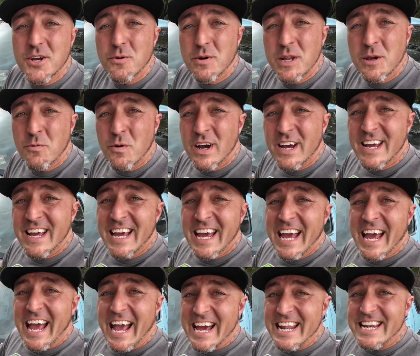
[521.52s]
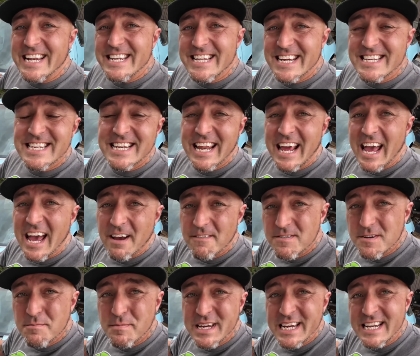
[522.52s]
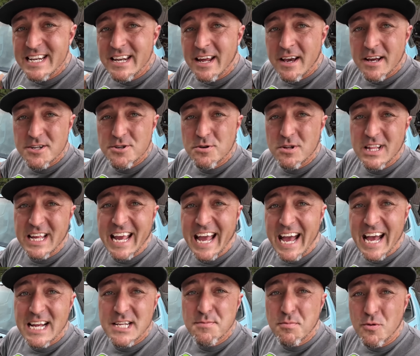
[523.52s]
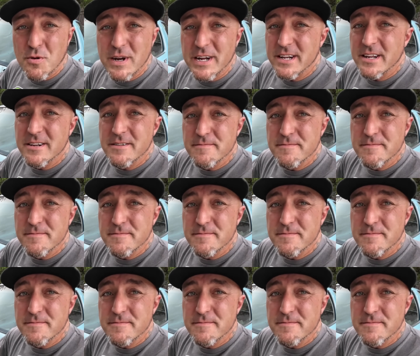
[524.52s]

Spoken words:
go anyway, and it doesn't have to be naturally aspirated.